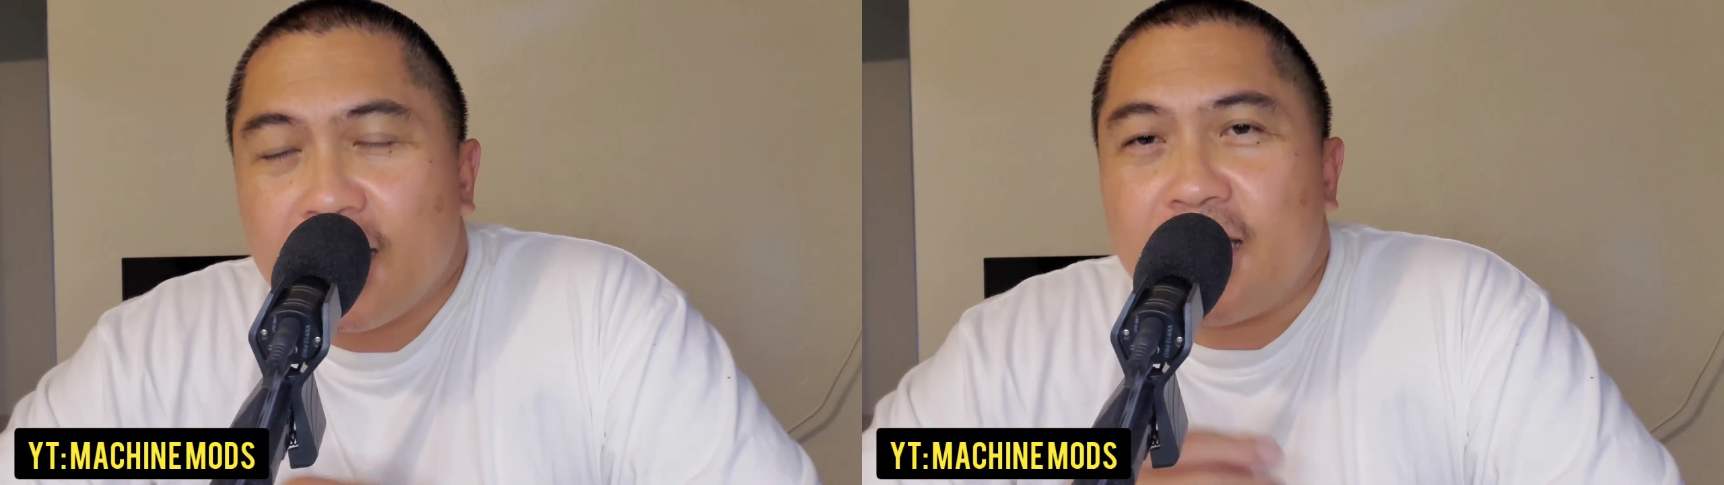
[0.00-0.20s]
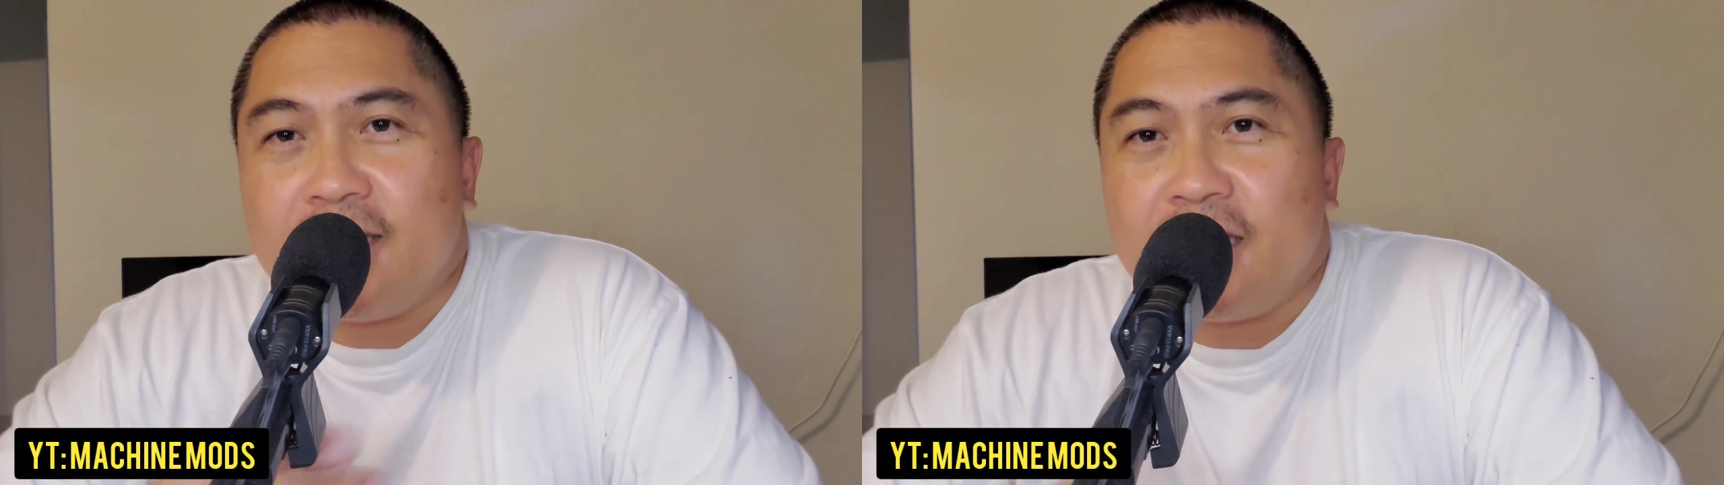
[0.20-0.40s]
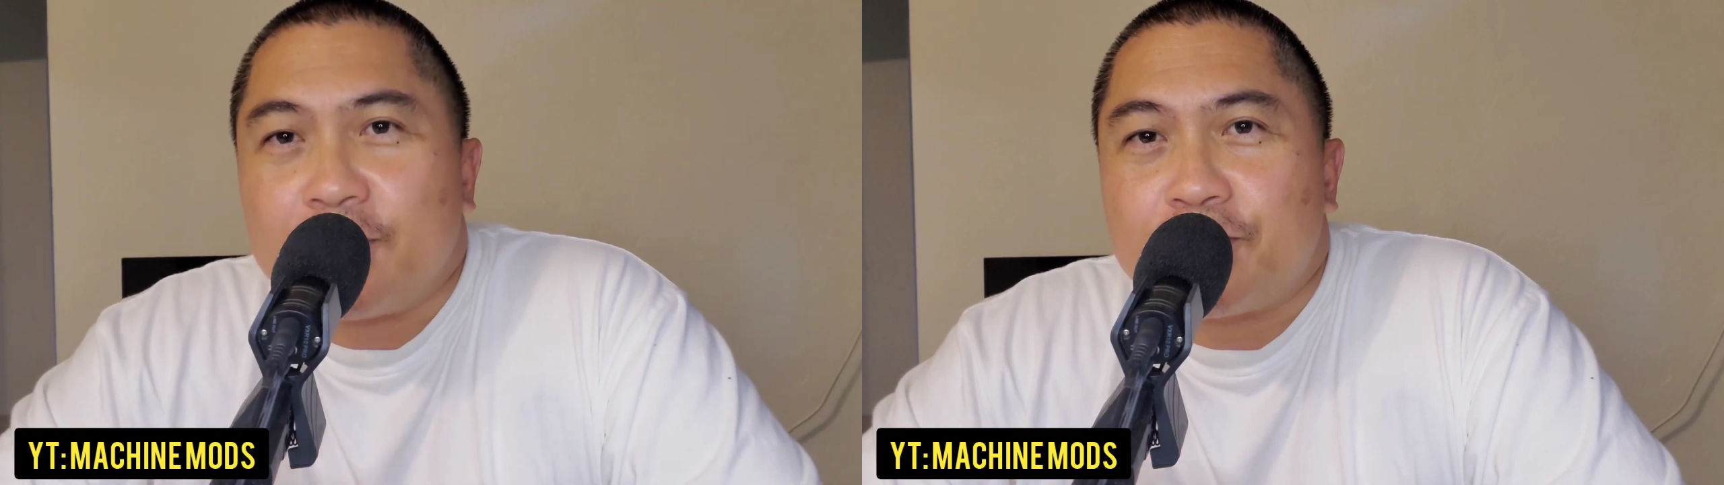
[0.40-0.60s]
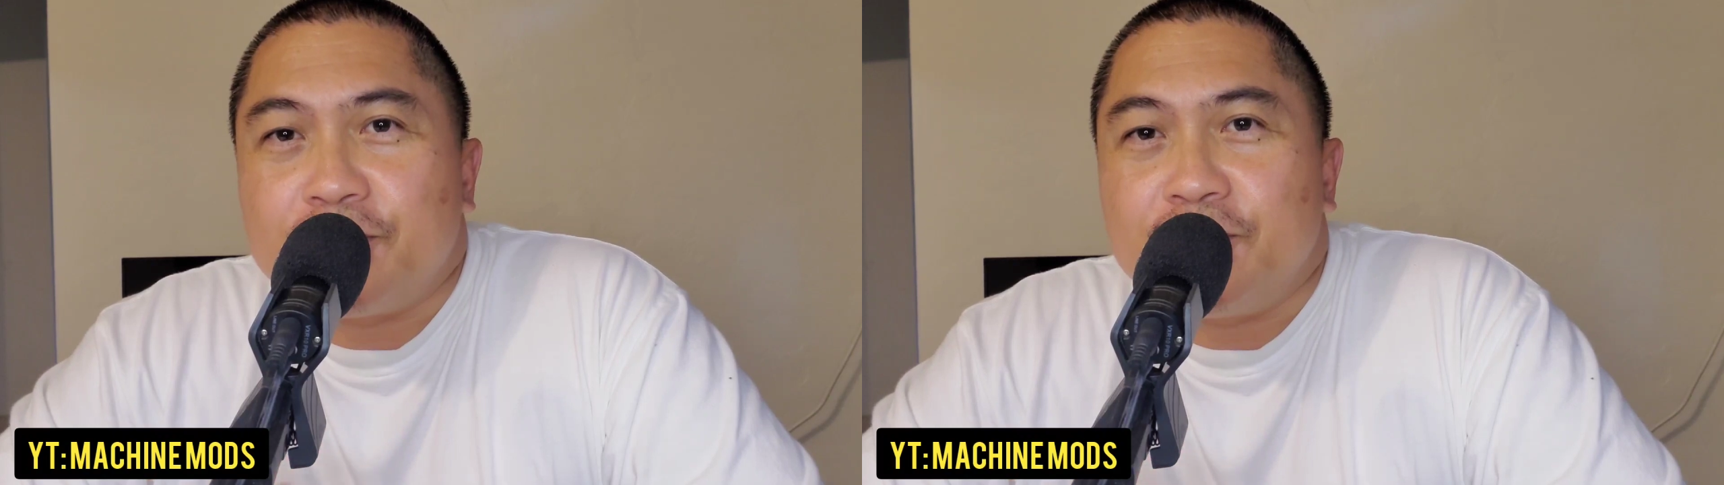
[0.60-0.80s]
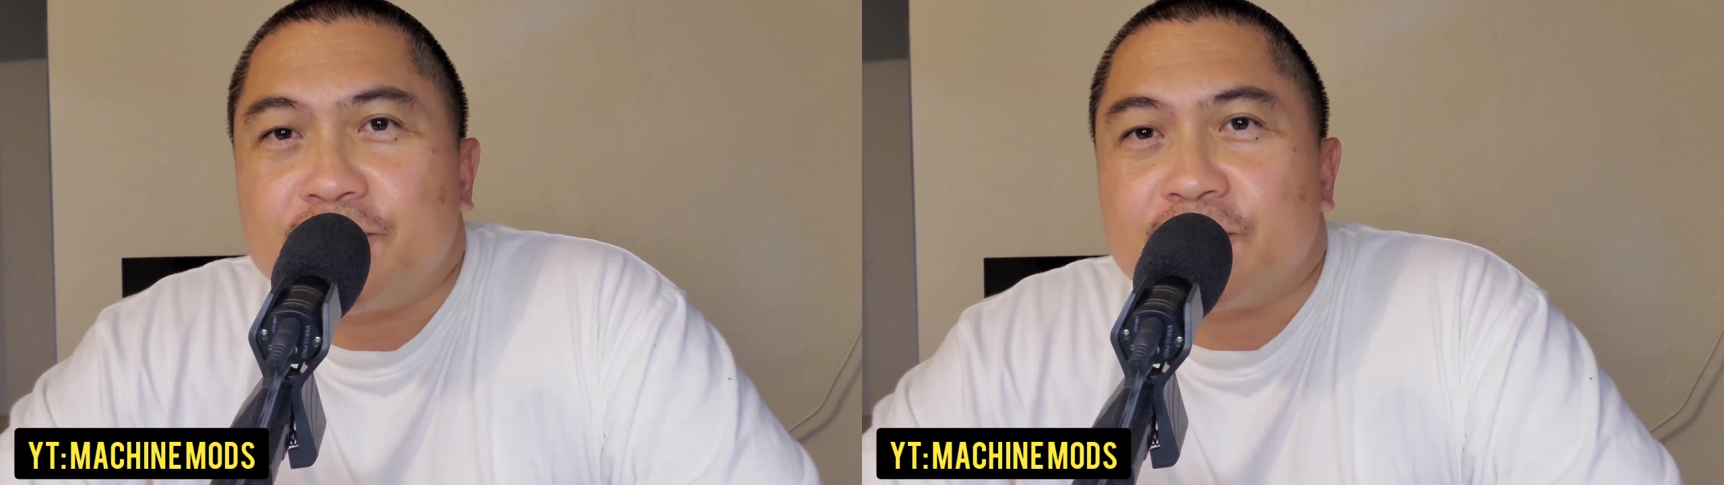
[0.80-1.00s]
and then it
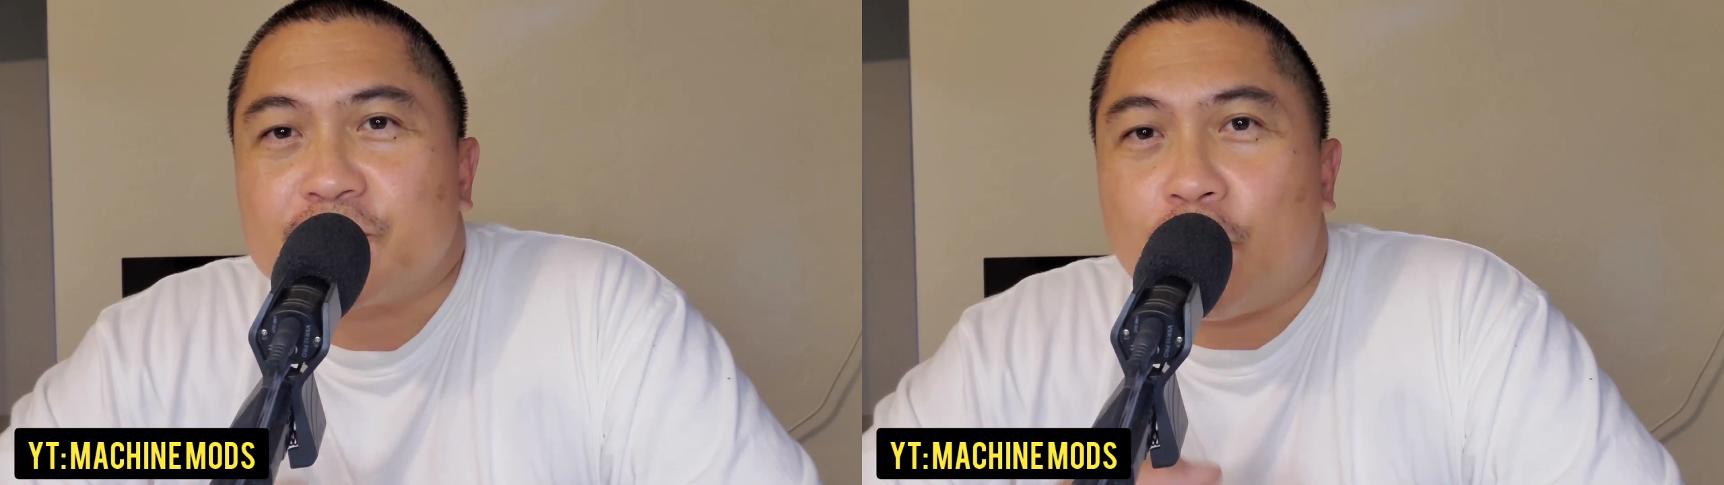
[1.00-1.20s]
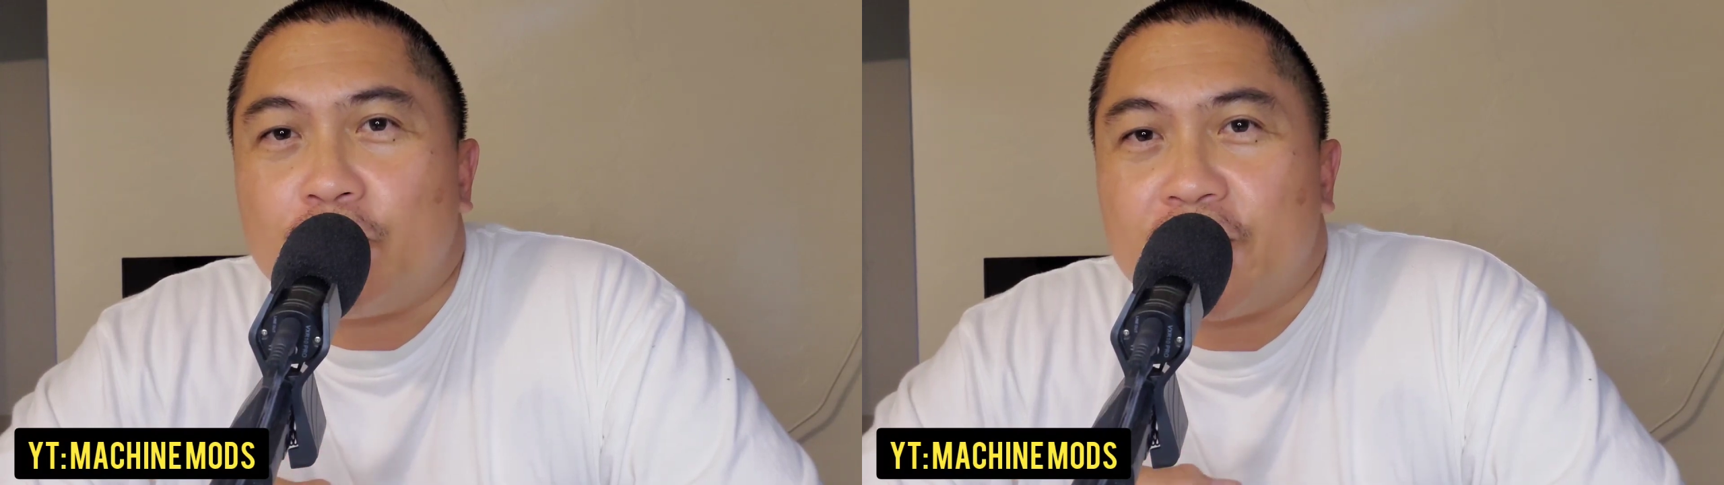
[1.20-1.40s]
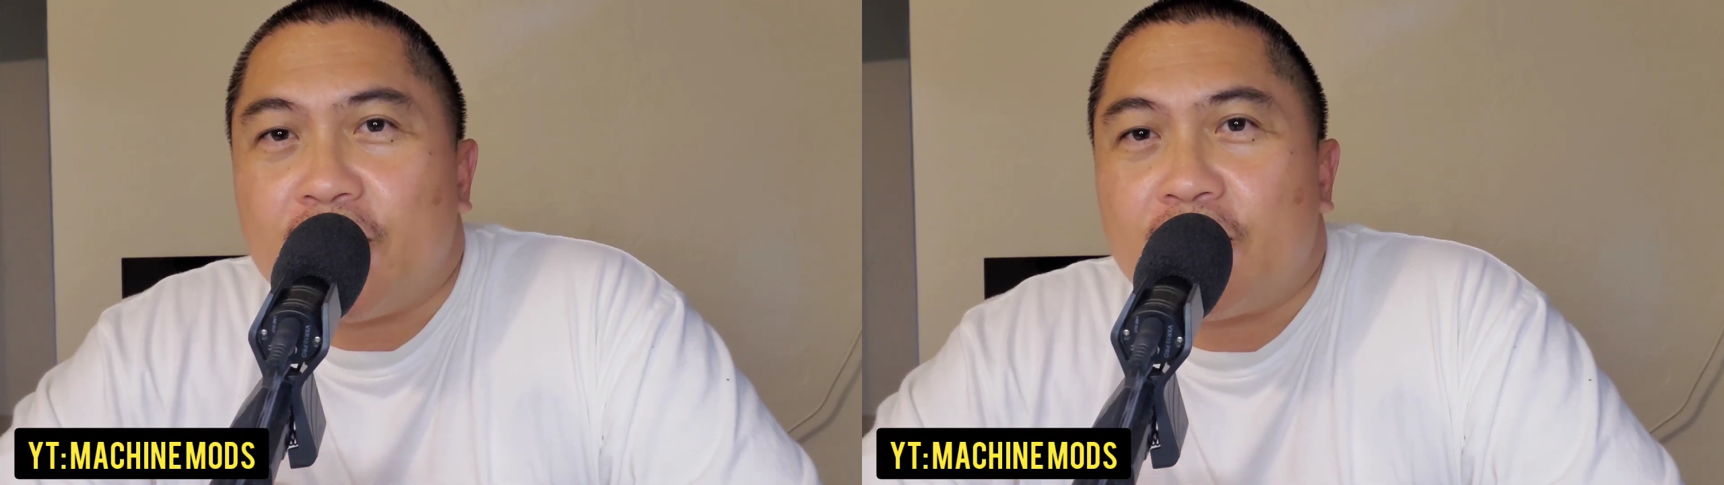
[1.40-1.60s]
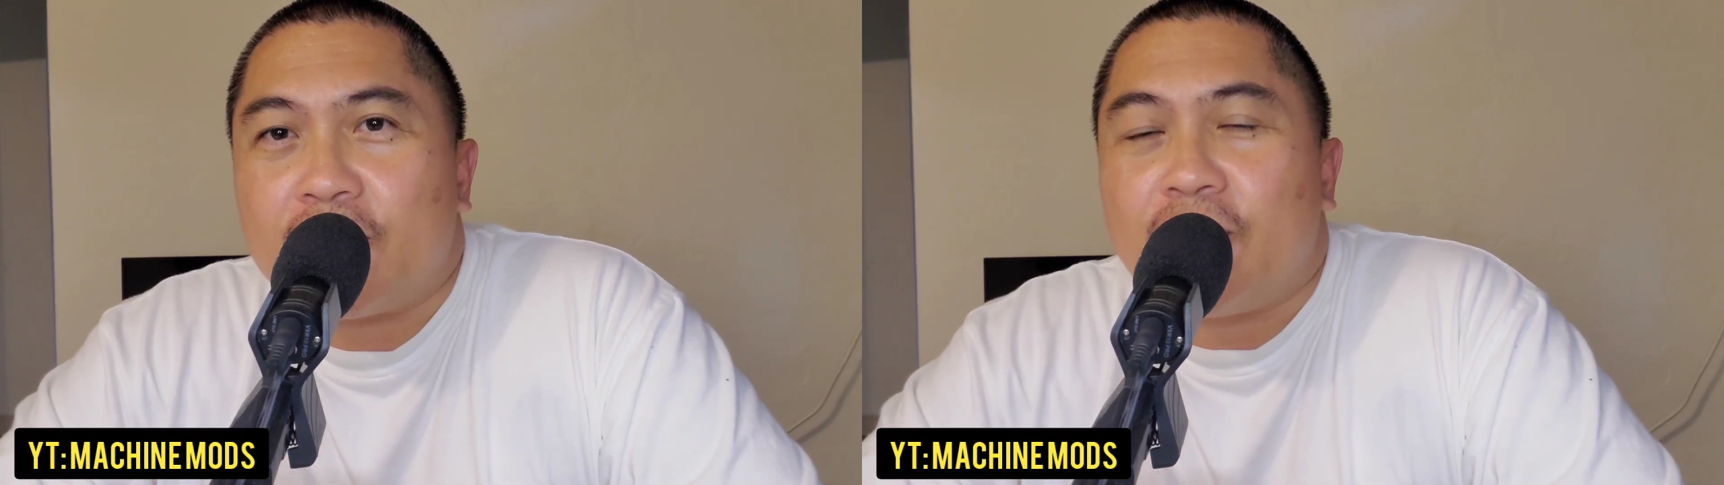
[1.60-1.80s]
produces cold air